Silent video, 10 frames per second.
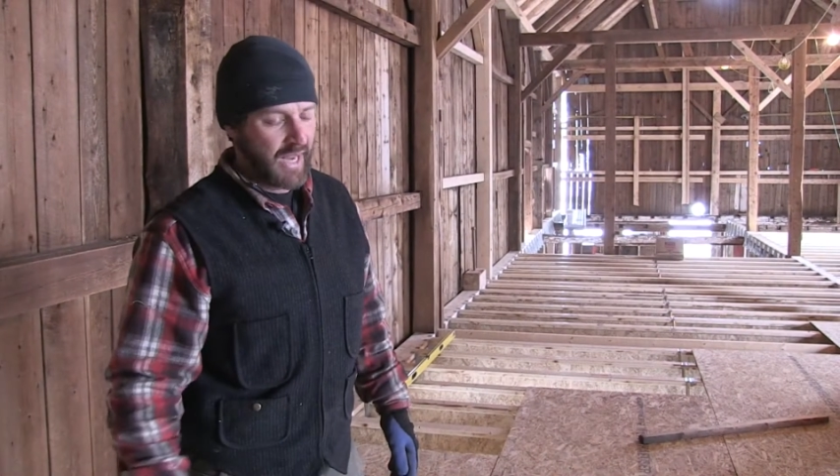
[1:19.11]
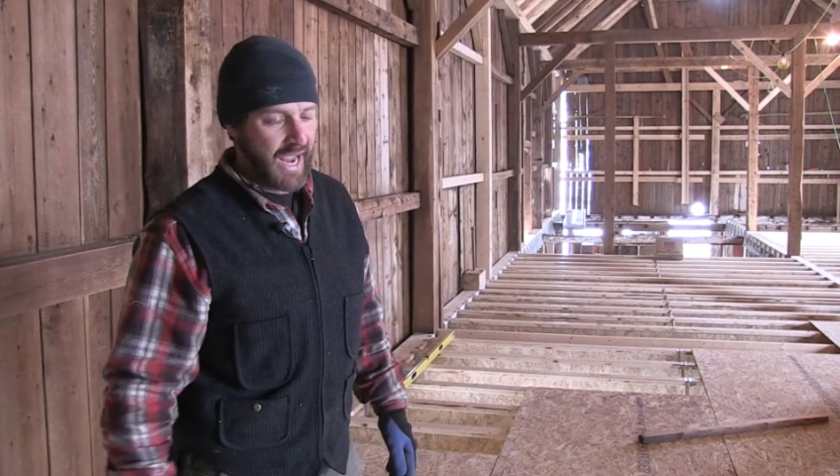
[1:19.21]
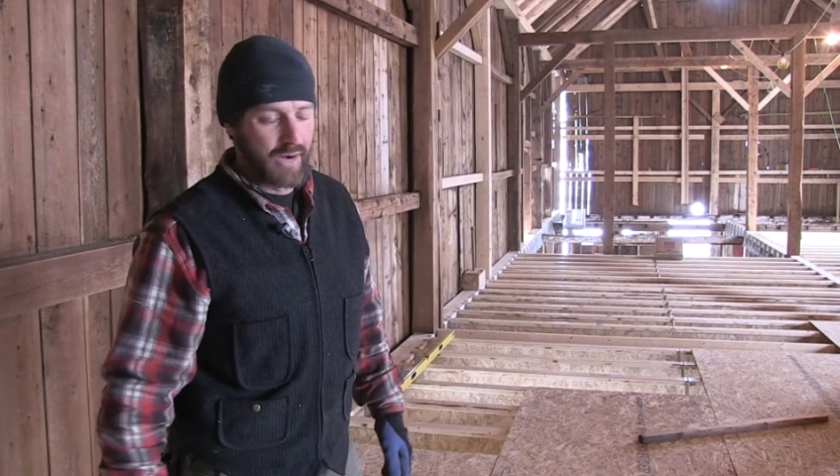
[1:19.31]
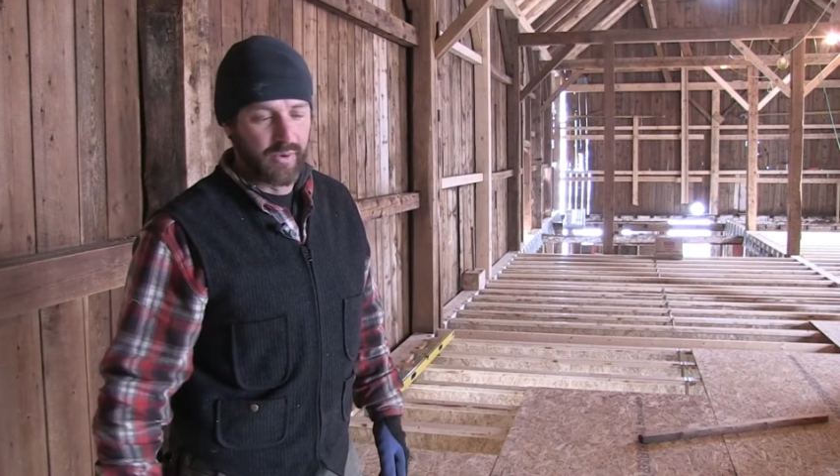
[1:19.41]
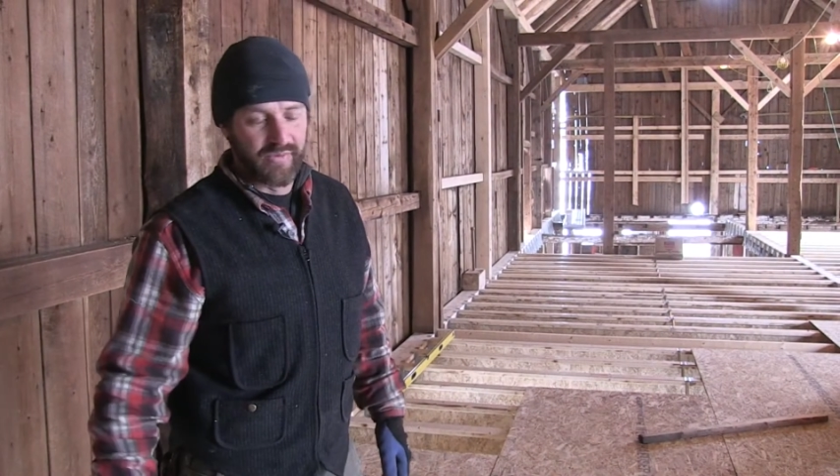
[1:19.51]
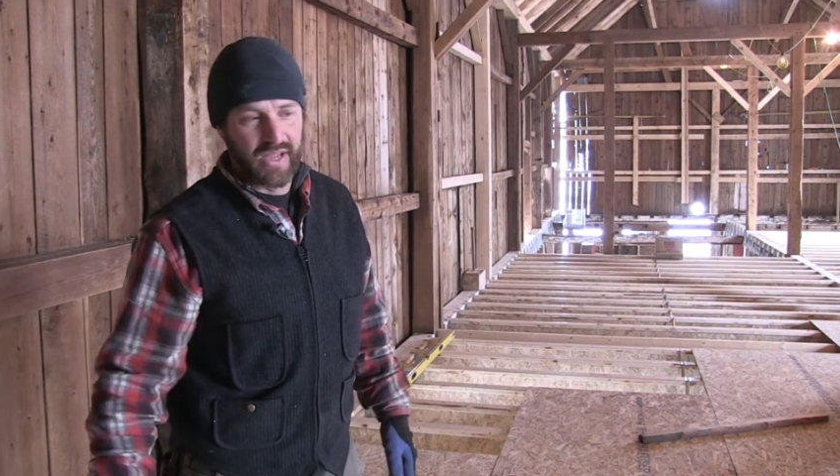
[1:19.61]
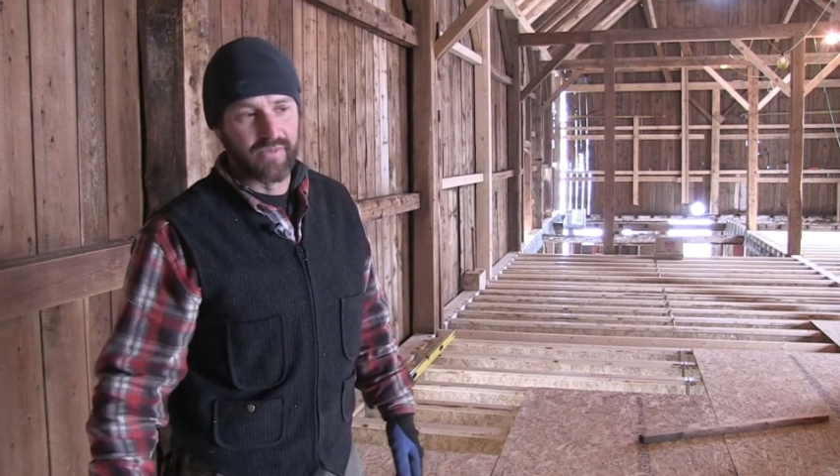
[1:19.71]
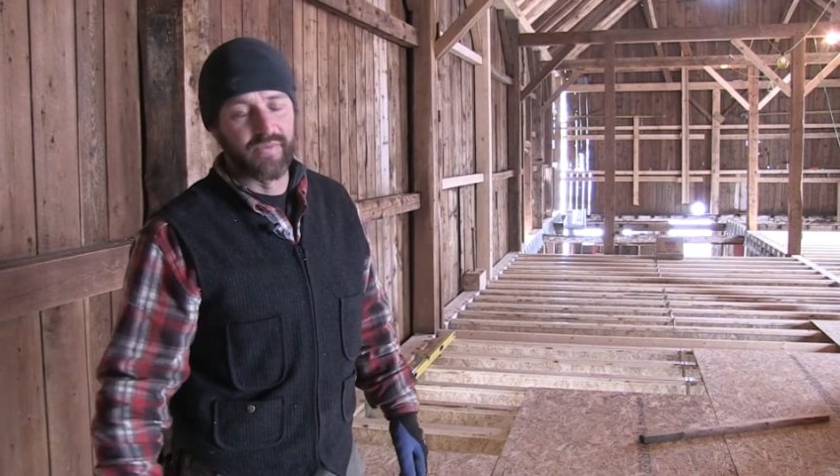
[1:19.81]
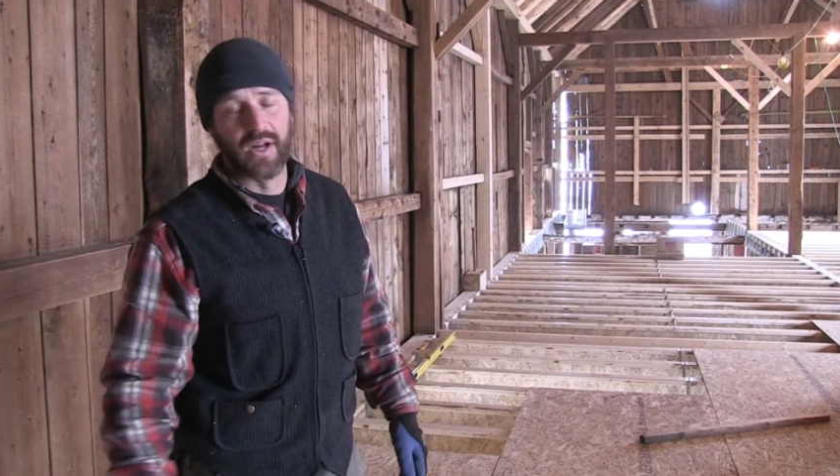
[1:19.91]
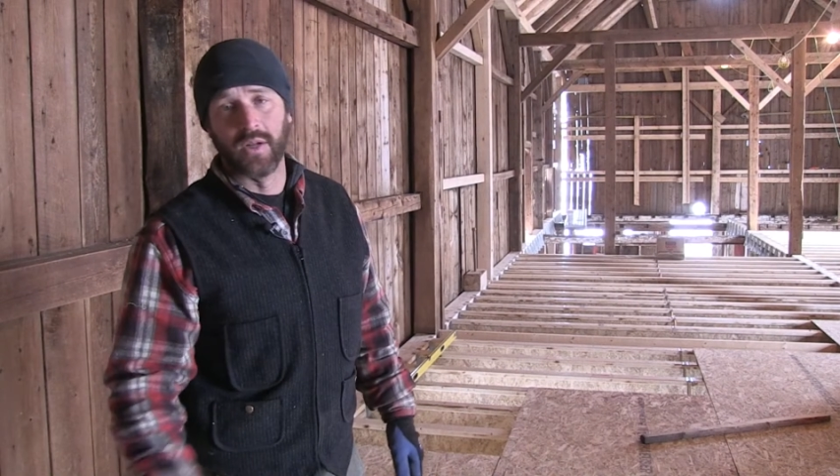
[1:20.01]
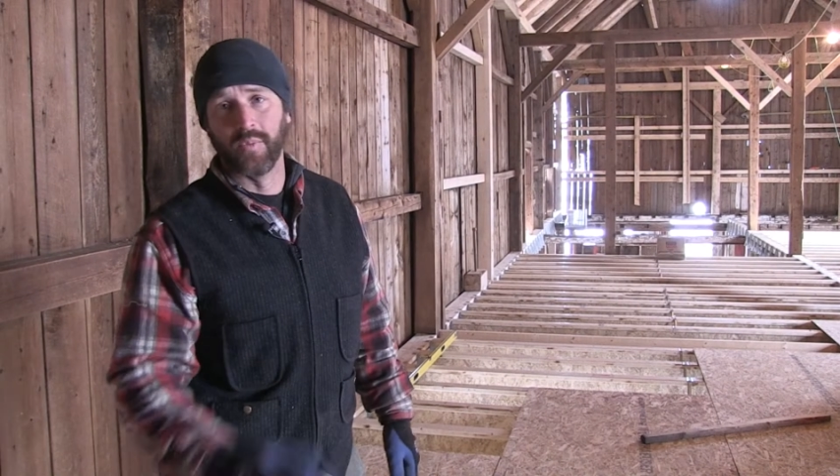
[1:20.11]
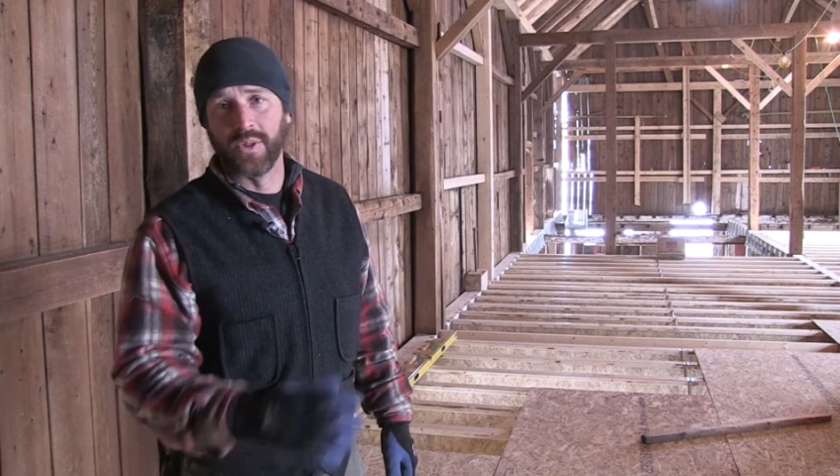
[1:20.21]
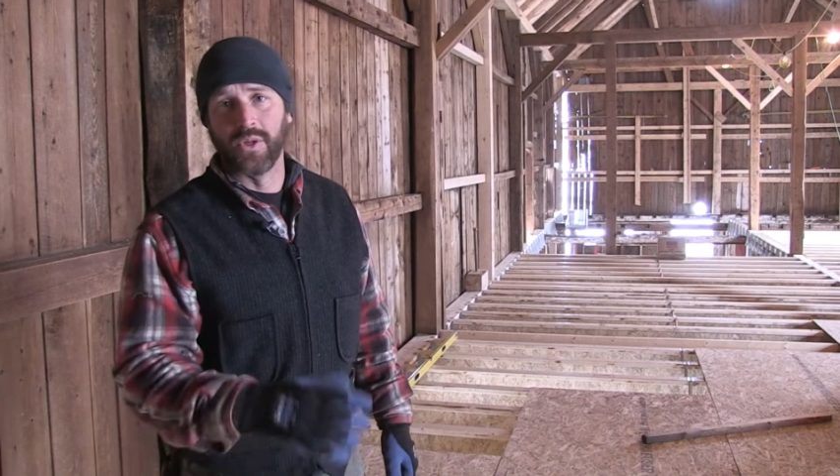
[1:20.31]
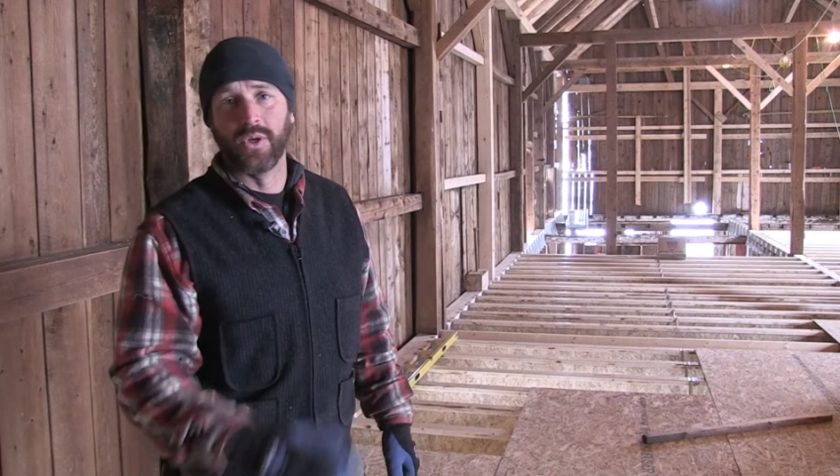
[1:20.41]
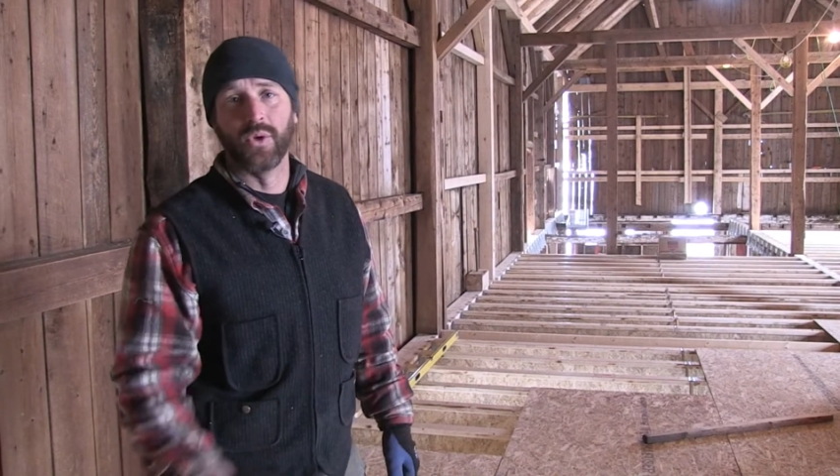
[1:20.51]
And we've infilled
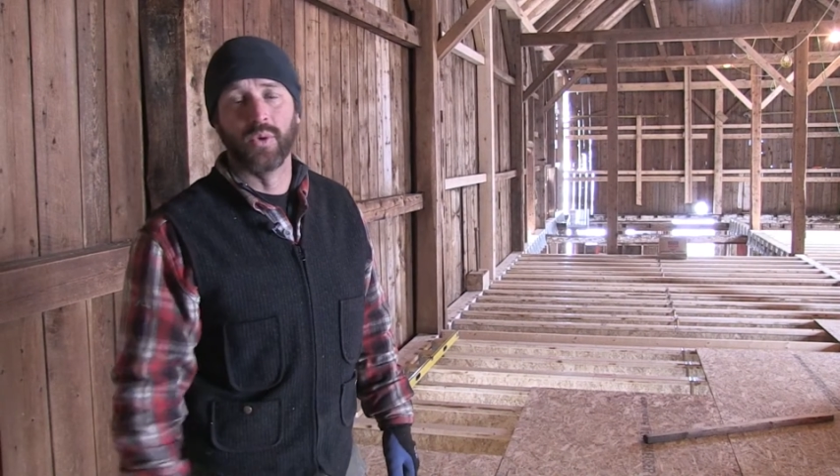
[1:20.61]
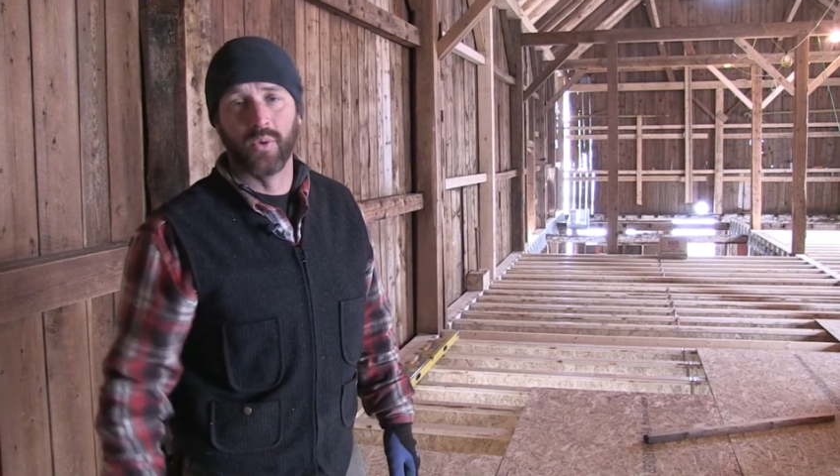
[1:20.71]
with new